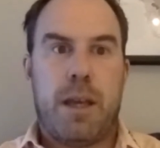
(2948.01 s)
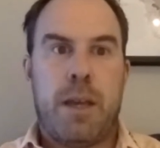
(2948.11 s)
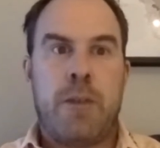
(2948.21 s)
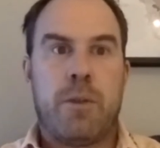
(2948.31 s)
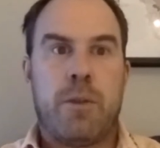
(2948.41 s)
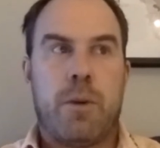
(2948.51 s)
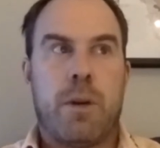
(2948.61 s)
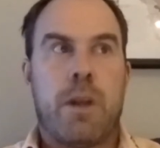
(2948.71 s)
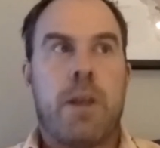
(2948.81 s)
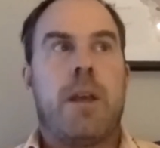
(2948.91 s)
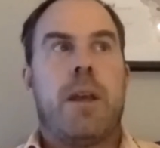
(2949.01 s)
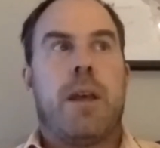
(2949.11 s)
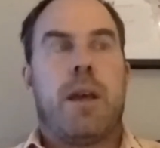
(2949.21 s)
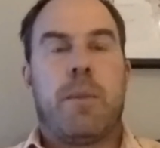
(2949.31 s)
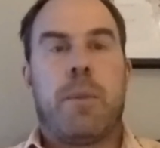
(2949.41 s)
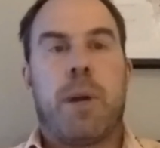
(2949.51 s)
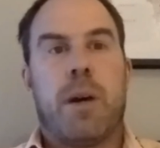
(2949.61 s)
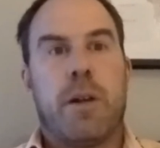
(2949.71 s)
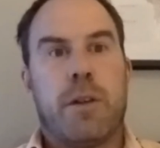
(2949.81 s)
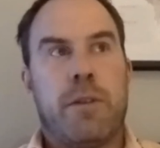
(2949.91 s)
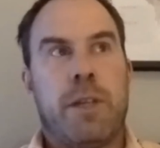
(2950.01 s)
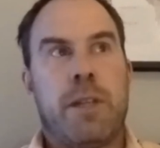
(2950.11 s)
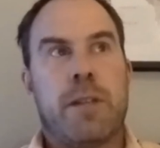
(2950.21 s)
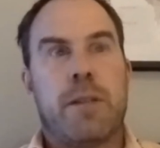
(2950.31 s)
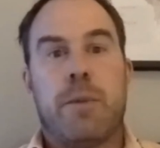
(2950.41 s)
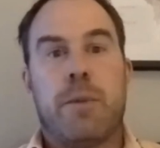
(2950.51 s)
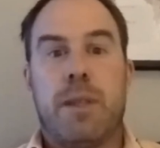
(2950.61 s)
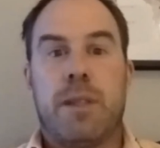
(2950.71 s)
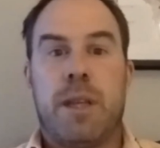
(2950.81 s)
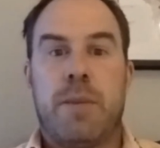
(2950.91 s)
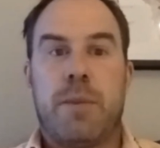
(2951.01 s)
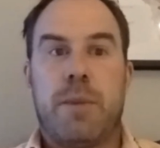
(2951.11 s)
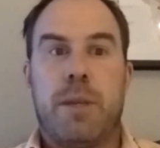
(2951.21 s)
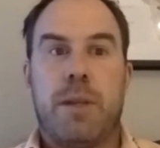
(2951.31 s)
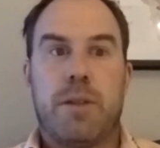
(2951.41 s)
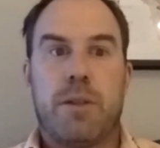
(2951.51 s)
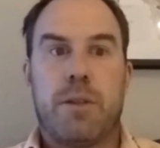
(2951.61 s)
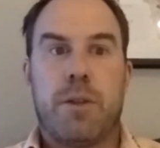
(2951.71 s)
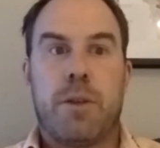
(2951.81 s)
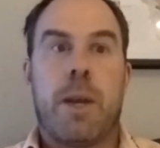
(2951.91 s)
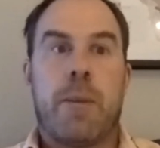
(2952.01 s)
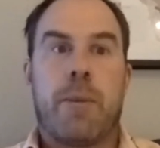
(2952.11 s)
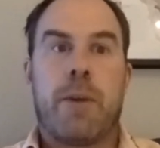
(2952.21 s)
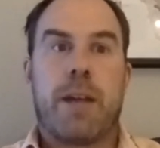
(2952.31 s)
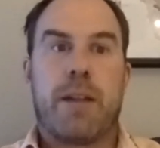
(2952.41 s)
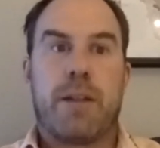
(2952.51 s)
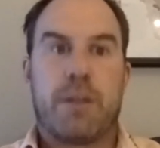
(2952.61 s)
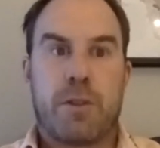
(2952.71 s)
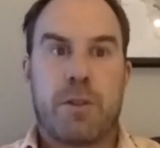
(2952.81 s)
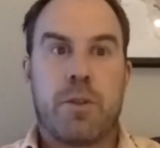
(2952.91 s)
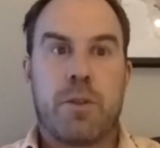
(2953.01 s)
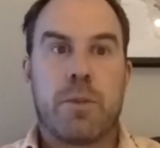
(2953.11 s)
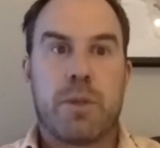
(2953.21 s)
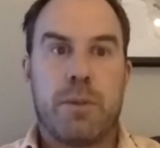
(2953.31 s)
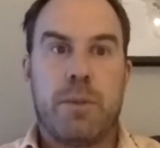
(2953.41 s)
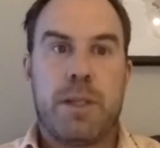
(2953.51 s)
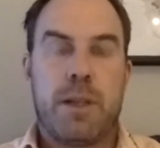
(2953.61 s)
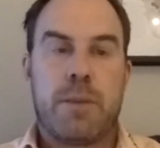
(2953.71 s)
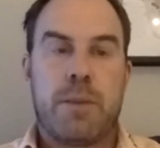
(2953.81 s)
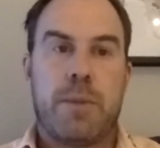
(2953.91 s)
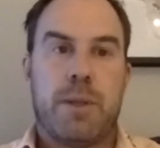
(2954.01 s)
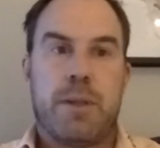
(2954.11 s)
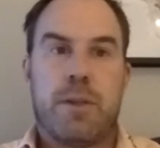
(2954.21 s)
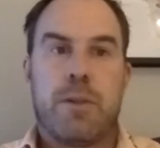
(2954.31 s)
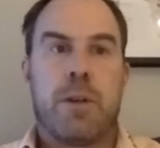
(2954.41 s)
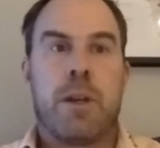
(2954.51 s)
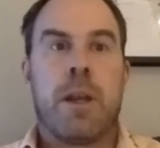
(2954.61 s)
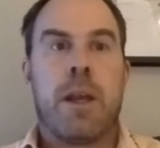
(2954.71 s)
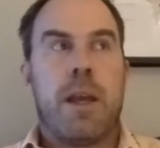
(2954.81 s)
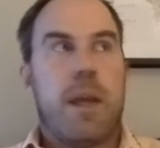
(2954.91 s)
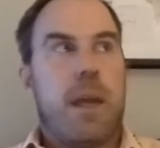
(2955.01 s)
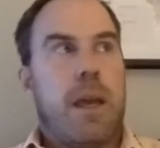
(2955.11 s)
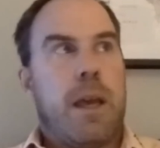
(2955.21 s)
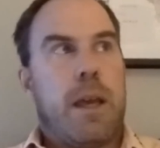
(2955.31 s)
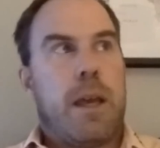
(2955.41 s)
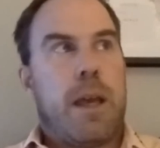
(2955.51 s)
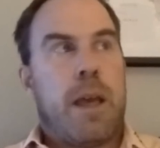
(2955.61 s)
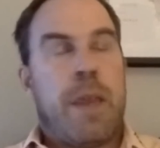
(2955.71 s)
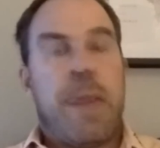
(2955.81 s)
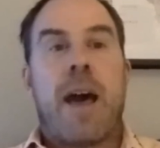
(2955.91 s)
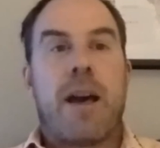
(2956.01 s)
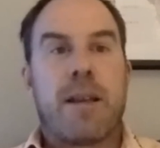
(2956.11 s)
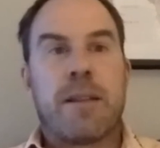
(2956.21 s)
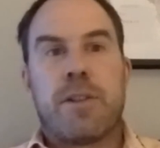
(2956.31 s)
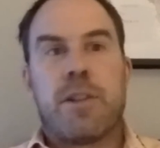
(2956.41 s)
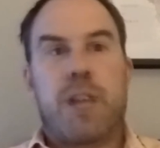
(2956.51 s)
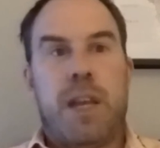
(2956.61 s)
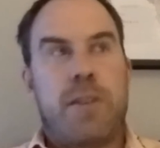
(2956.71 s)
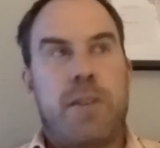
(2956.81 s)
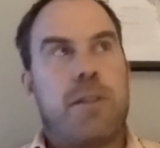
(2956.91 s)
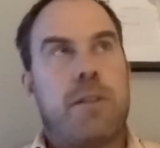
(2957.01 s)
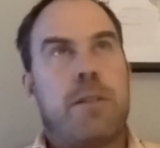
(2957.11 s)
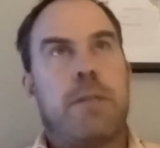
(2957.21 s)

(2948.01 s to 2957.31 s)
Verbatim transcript: indoor and putt on greens that would be the same speed as the tour and practice on slopes that would be the same speed as the tour. And that hasn't changed